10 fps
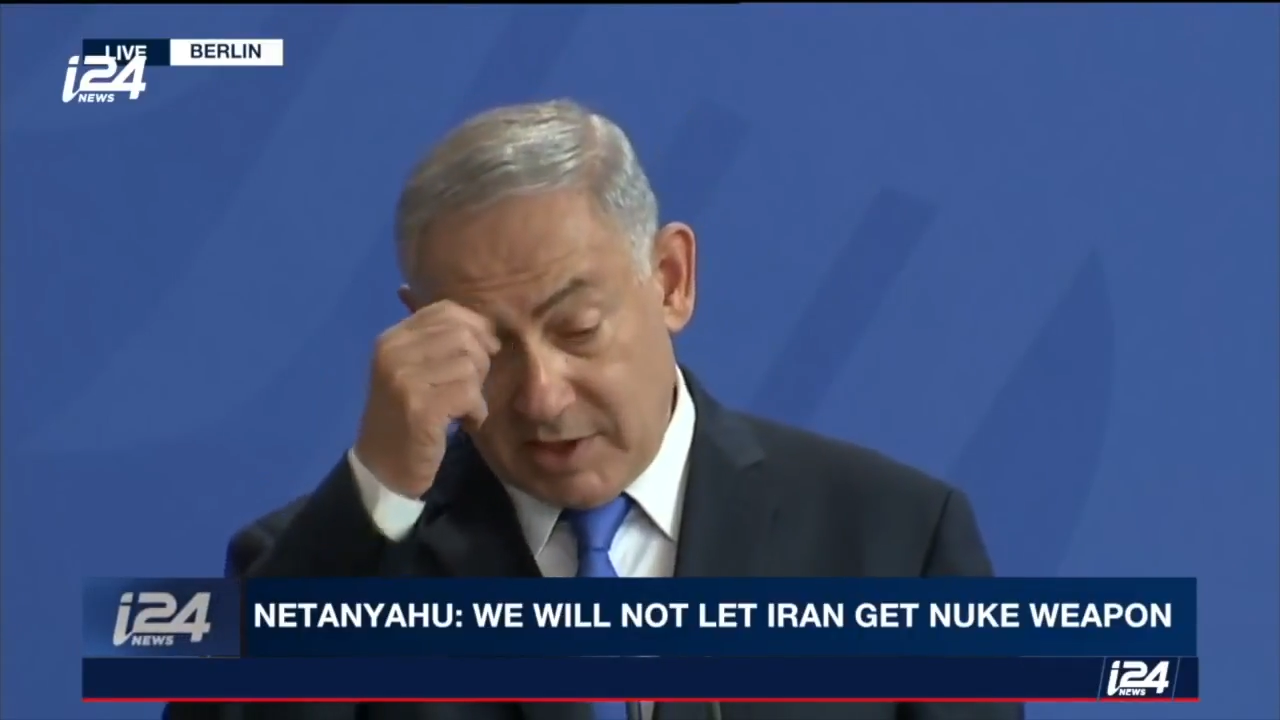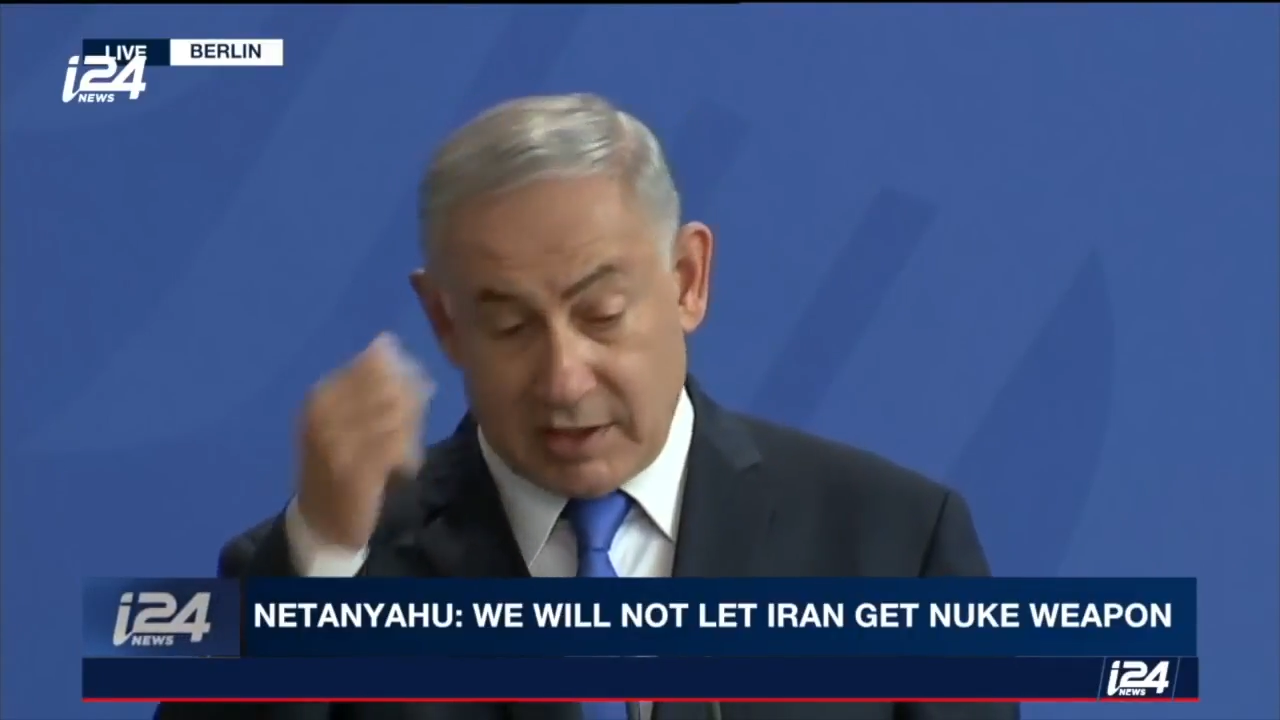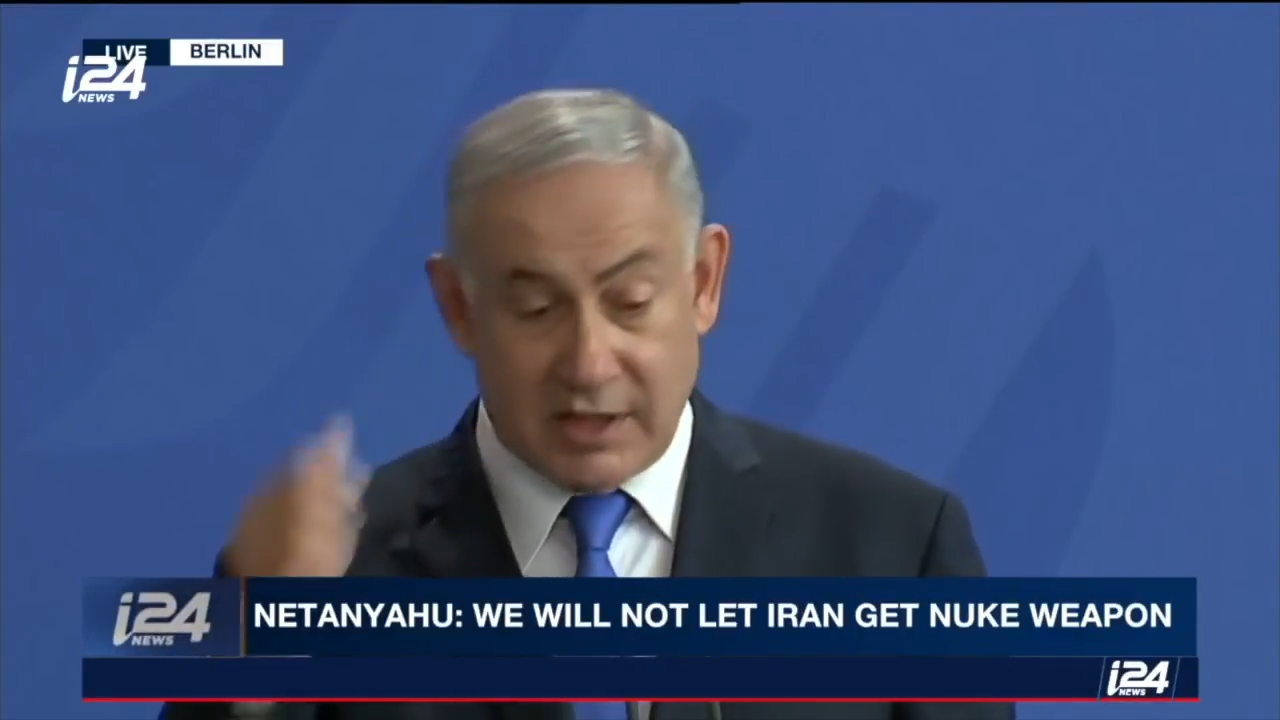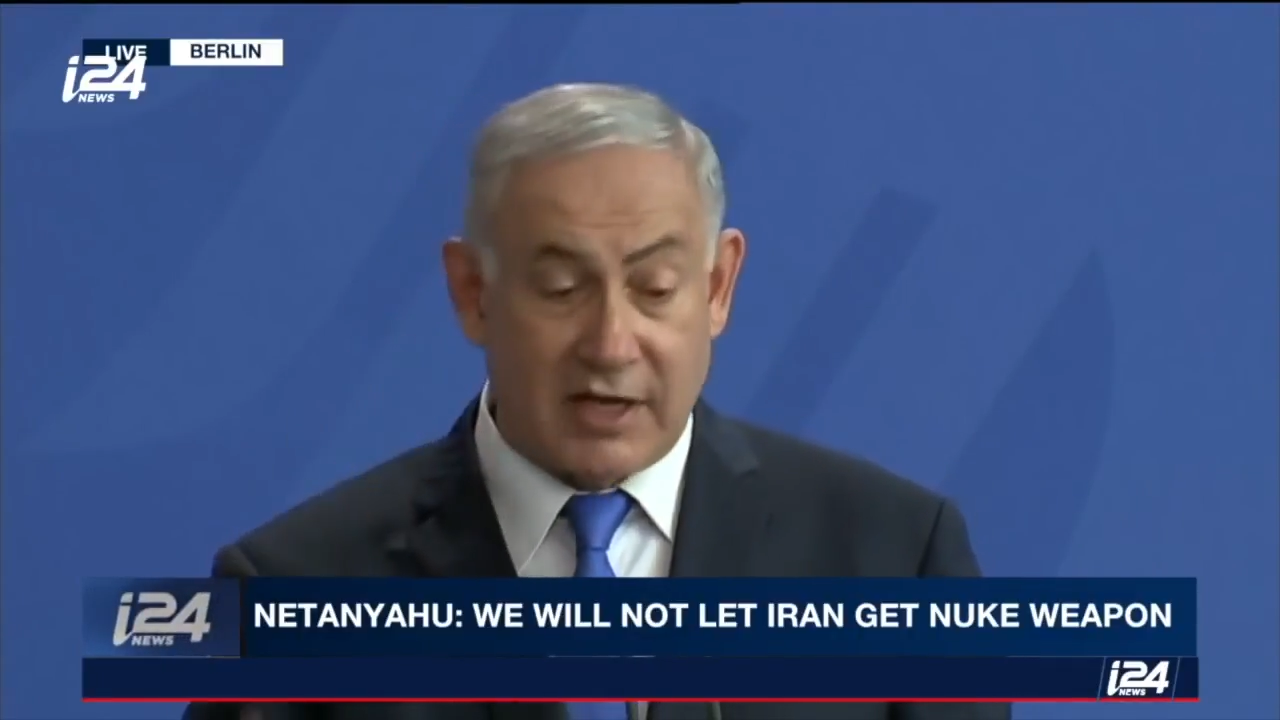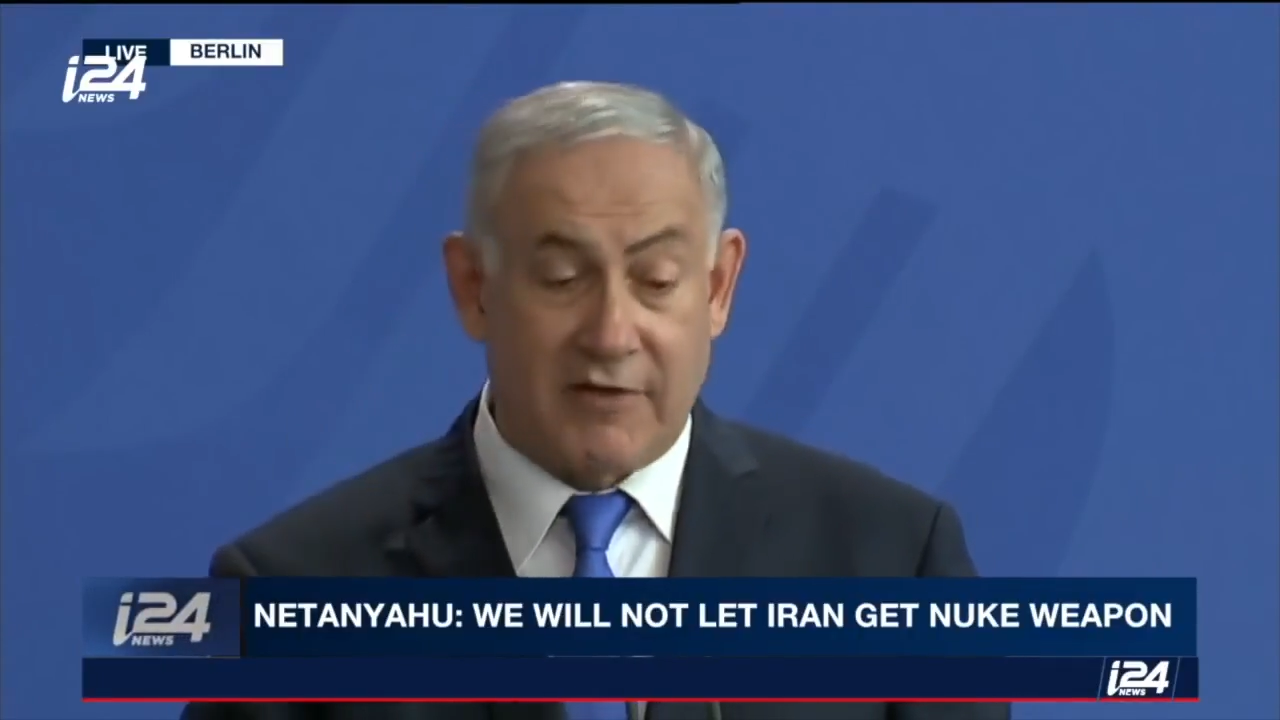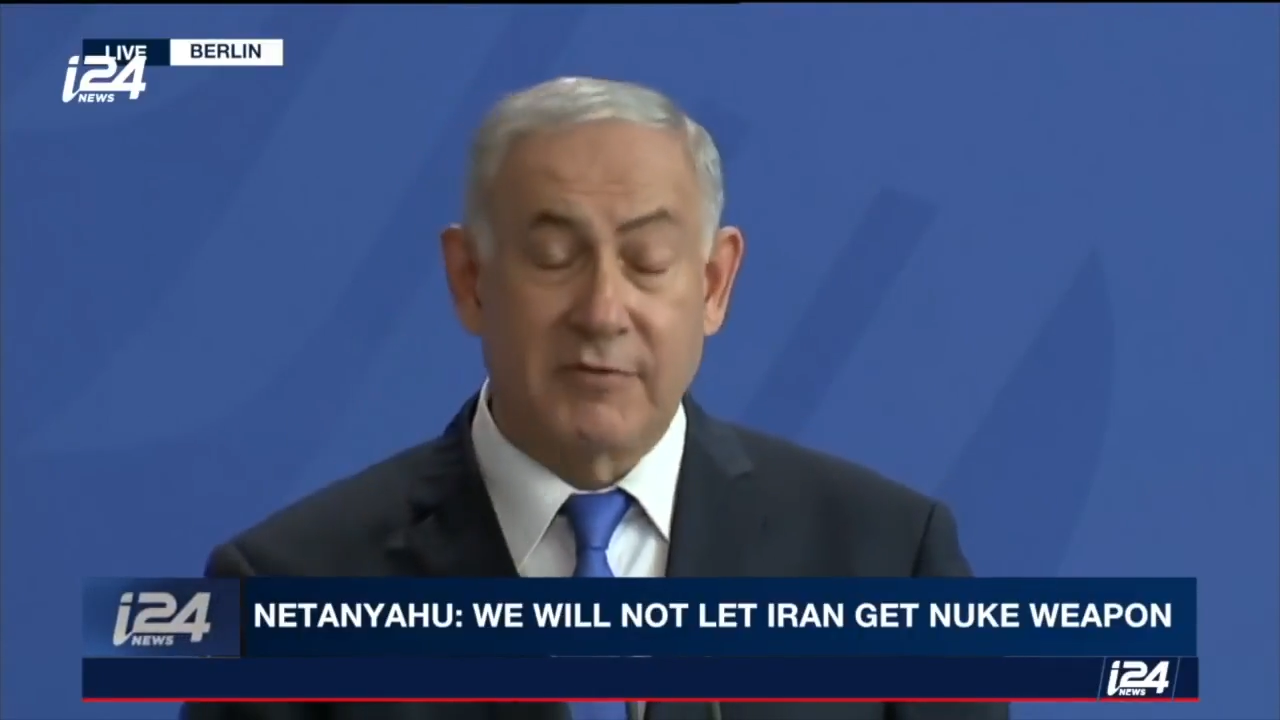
American